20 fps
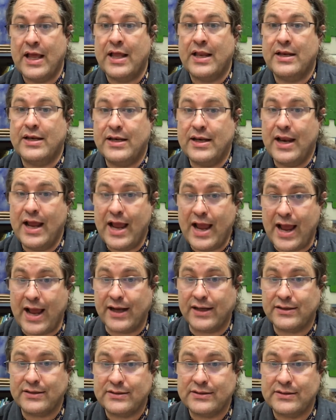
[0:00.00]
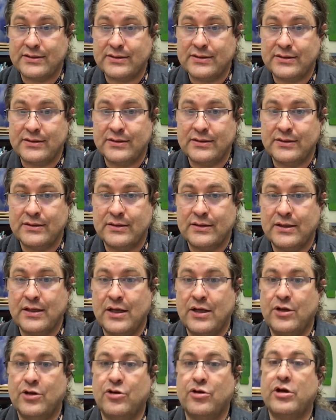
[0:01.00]
Next,
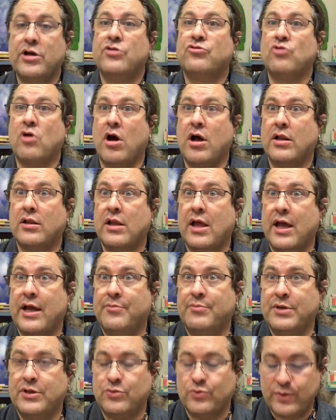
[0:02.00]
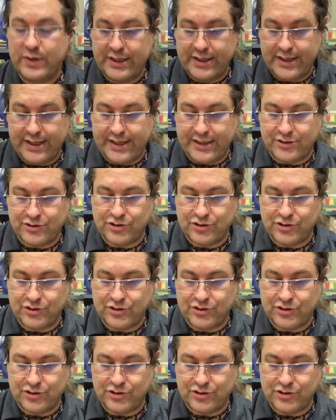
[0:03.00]
you're going to draw a line between each